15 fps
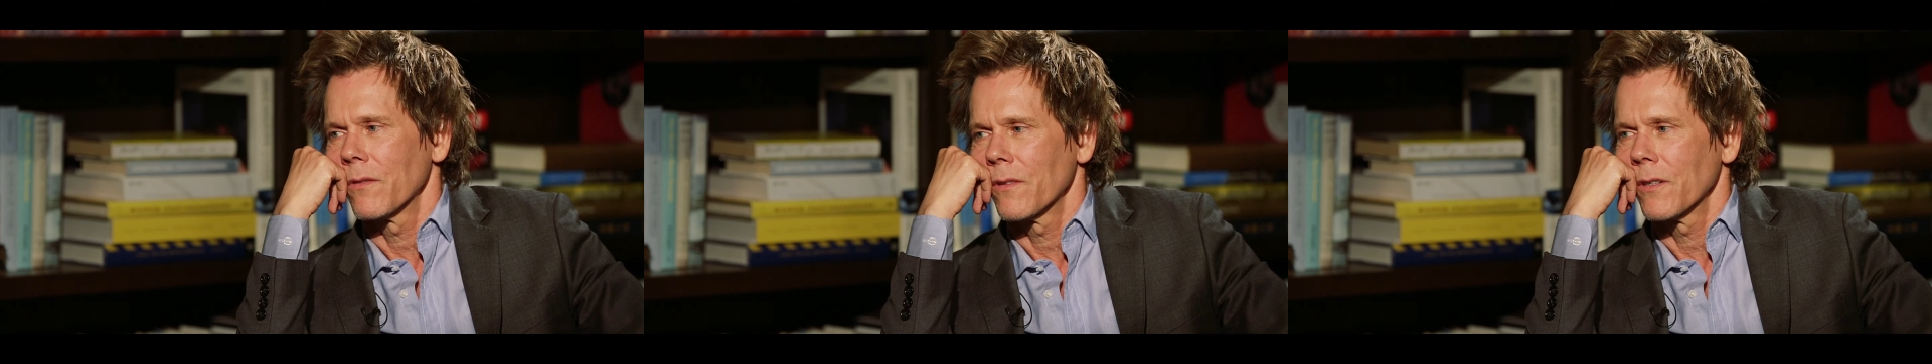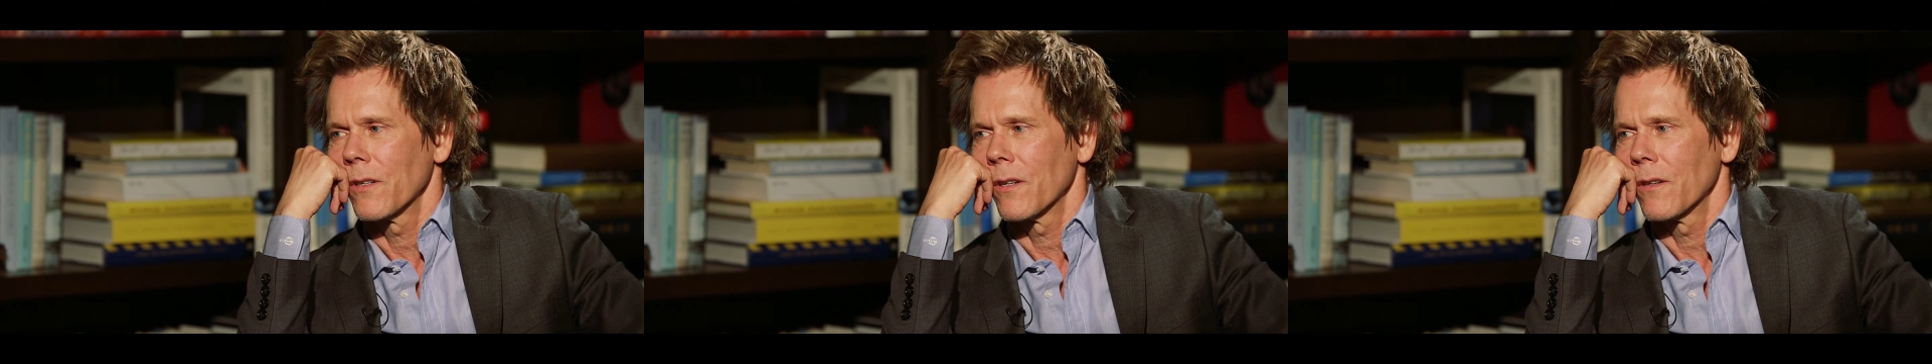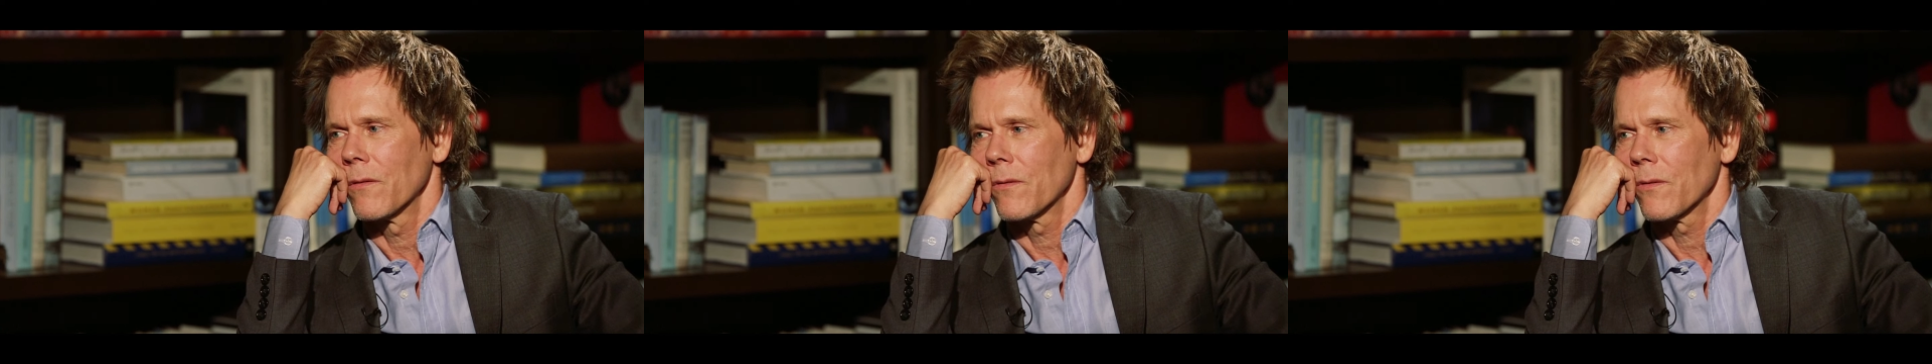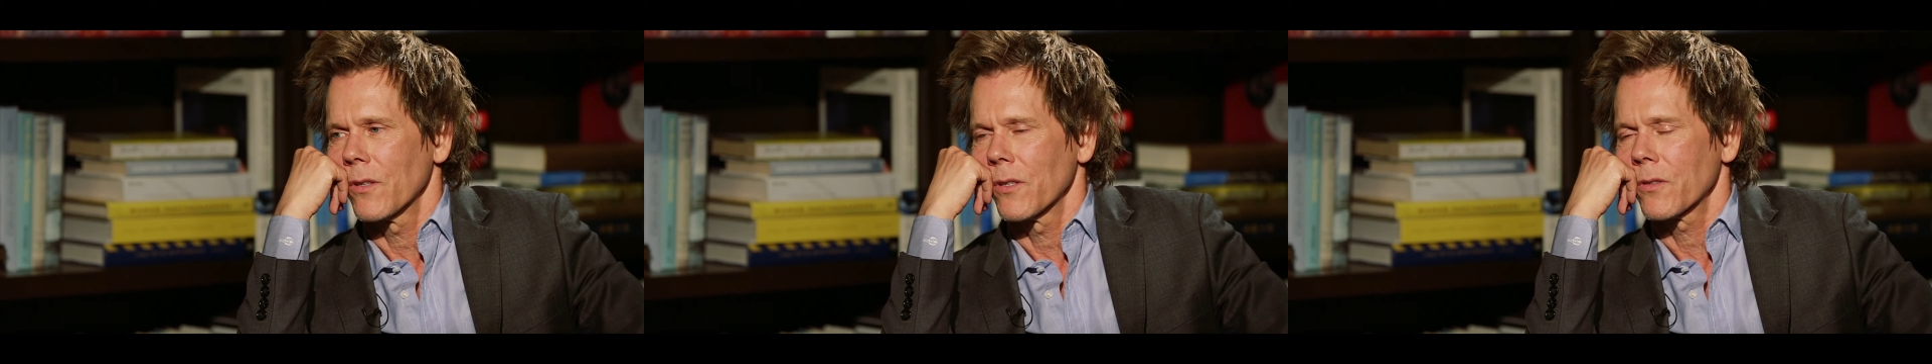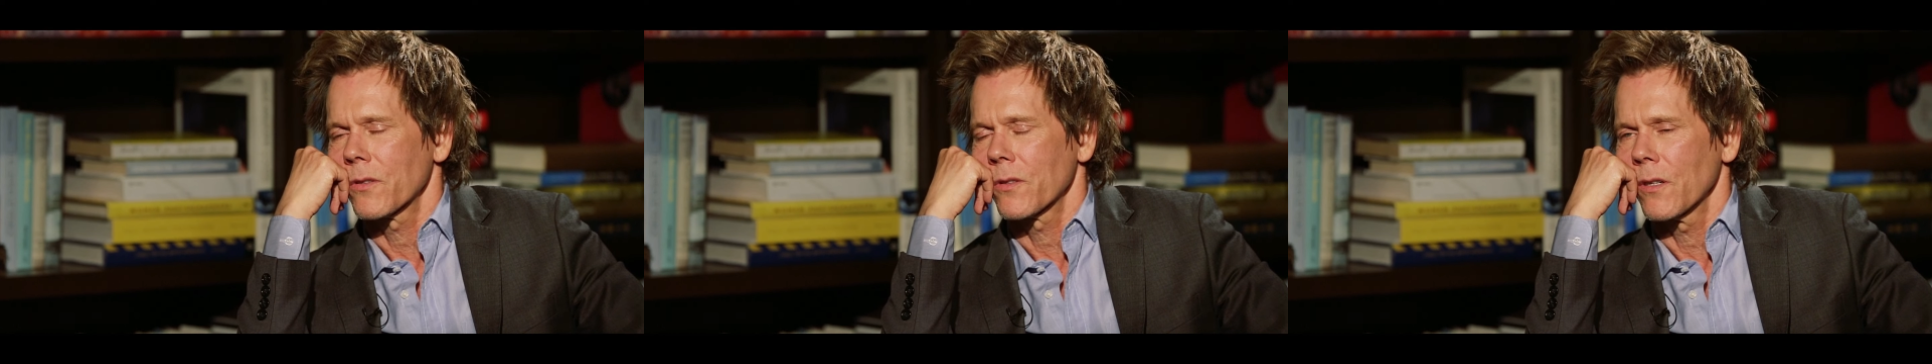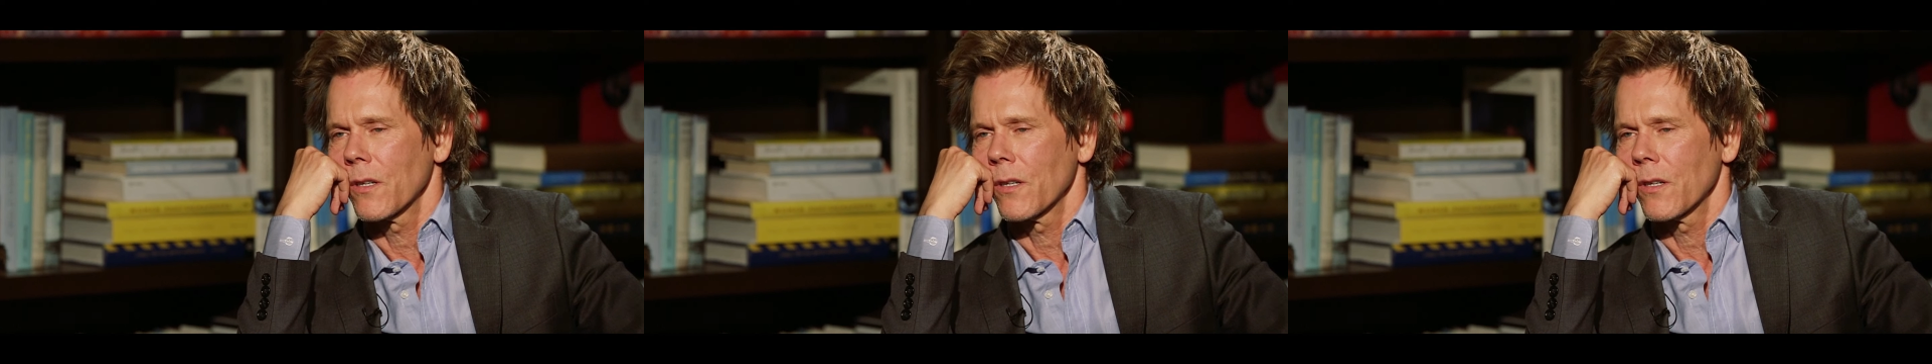you know, let's